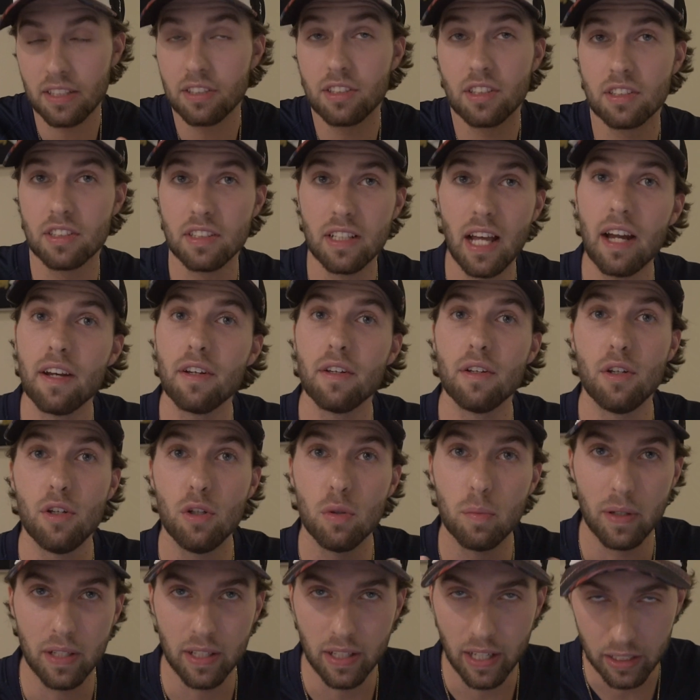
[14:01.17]
just not
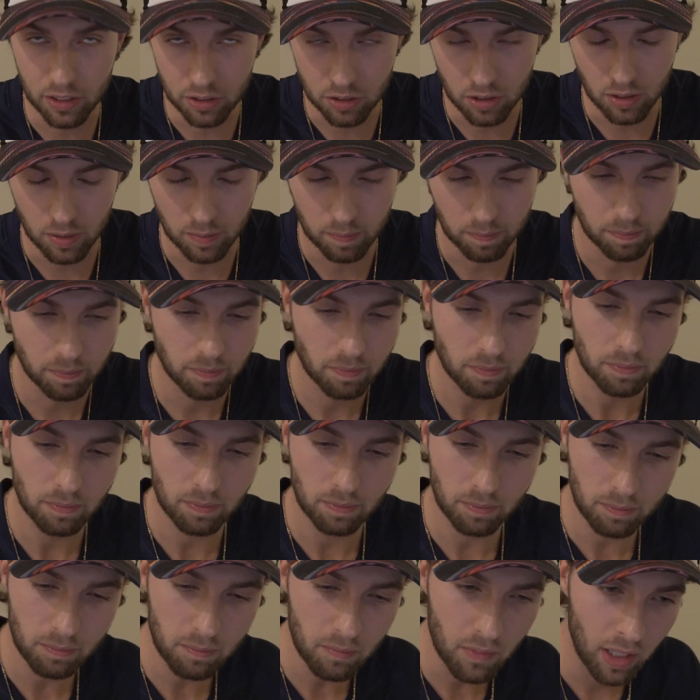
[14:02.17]
human nature.
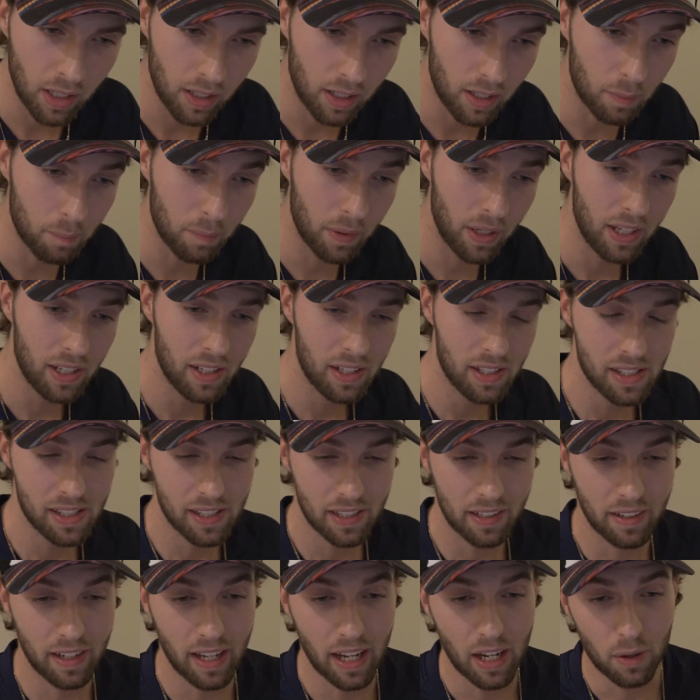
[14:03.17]

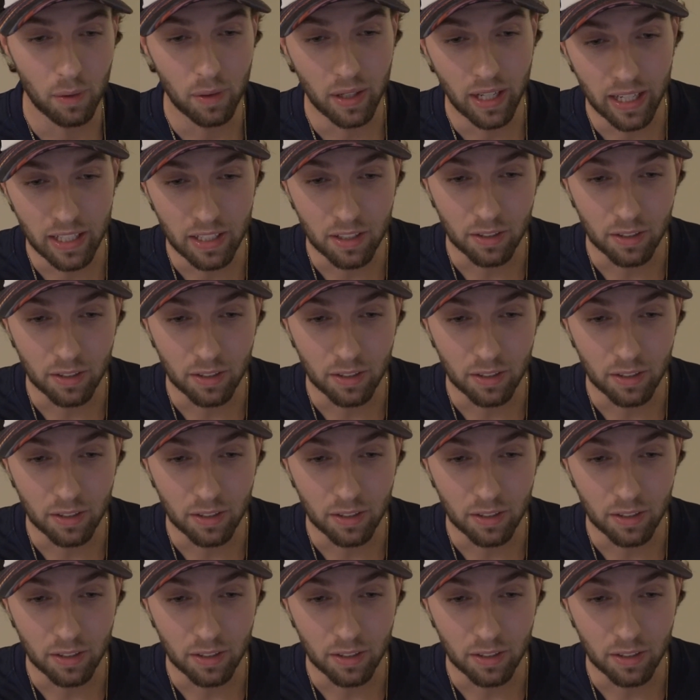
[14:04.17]
Now, a